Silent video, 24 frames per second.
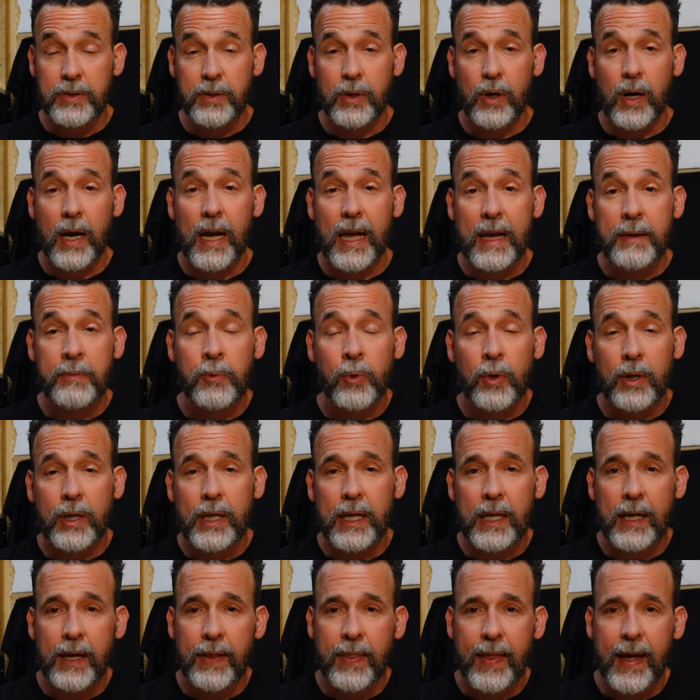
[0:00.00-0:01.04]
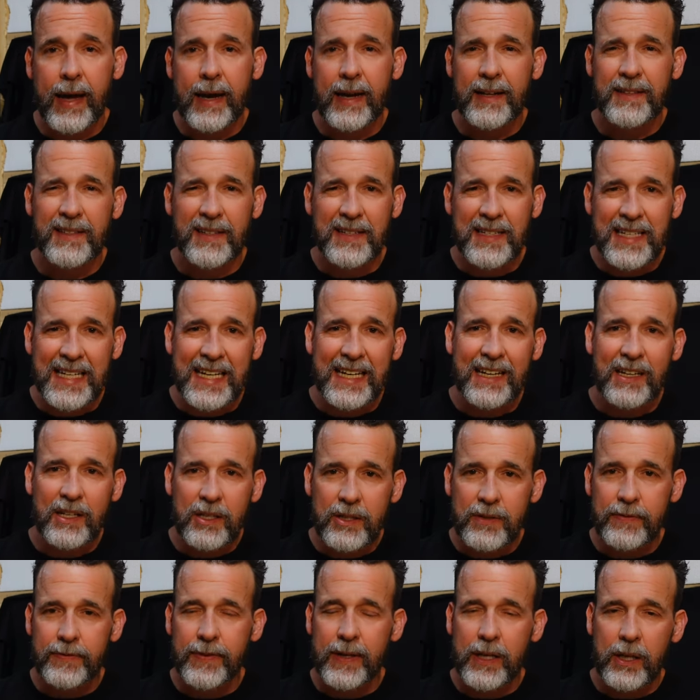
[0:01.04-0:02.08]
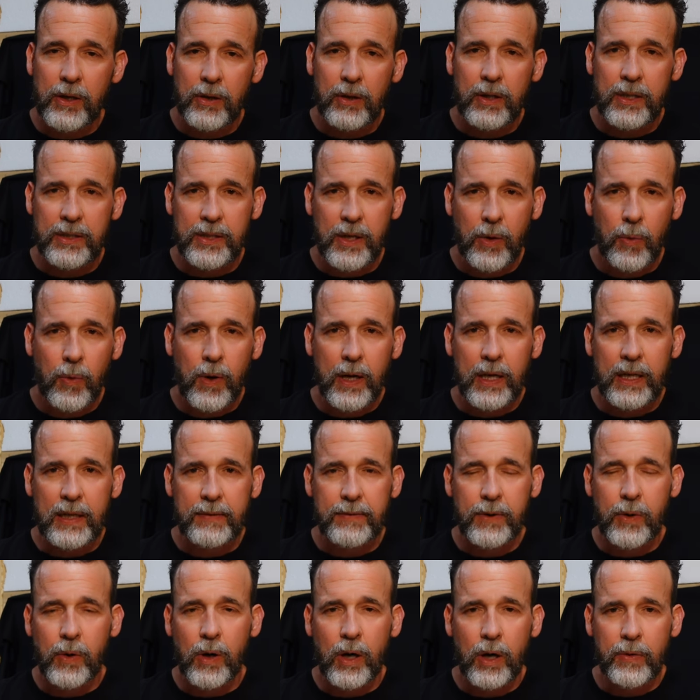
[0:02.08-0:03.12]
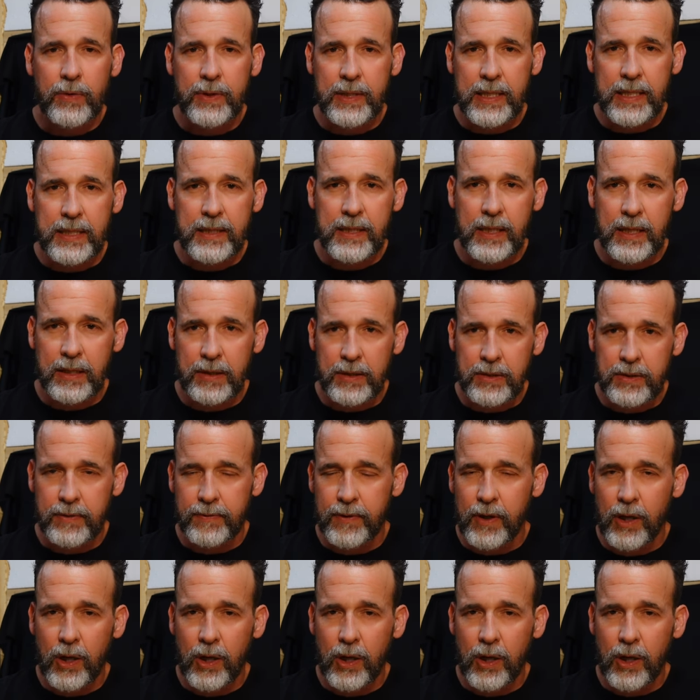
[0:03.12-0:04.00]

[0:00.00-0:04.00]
So I am working on that. That's a tedious video because I want to give you all the details of